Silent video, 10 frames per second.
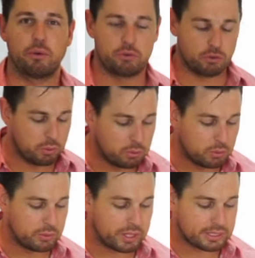So it's
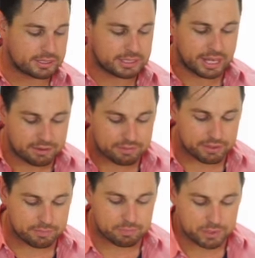cool and it's kind of,
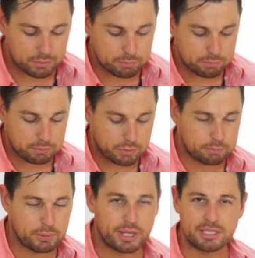um, you know,
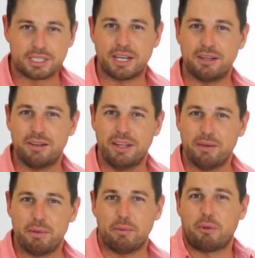good plate design.
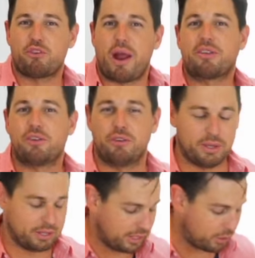People are attracted
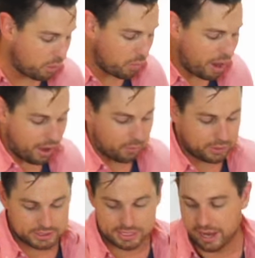to it. They're like, oh wow,
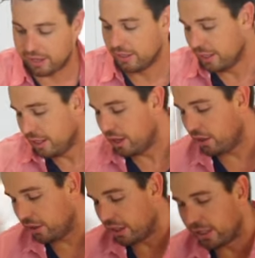what is that?
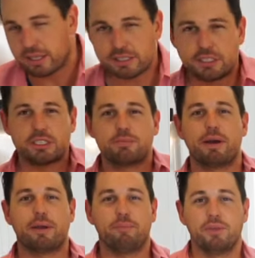Well, you're like, it's just
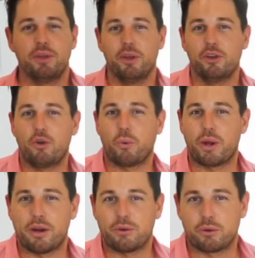my
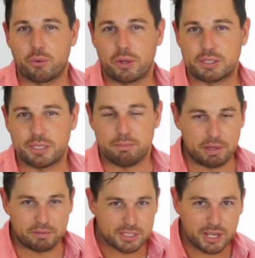coriander crusted
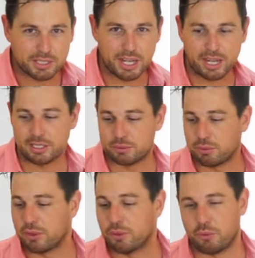beef sautés
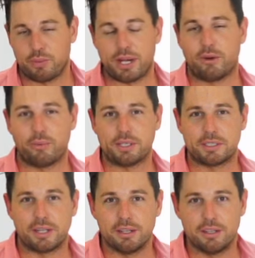with little green
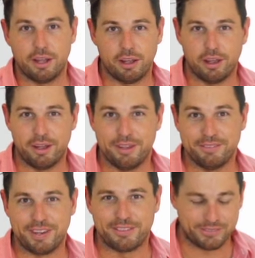harissa.
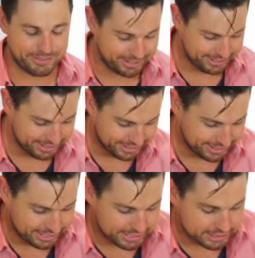Fancy, right?
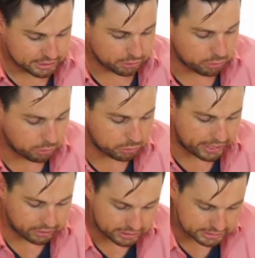So to cool
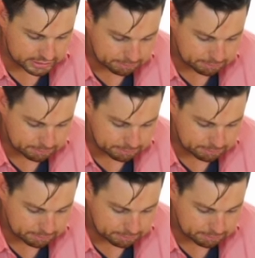down all that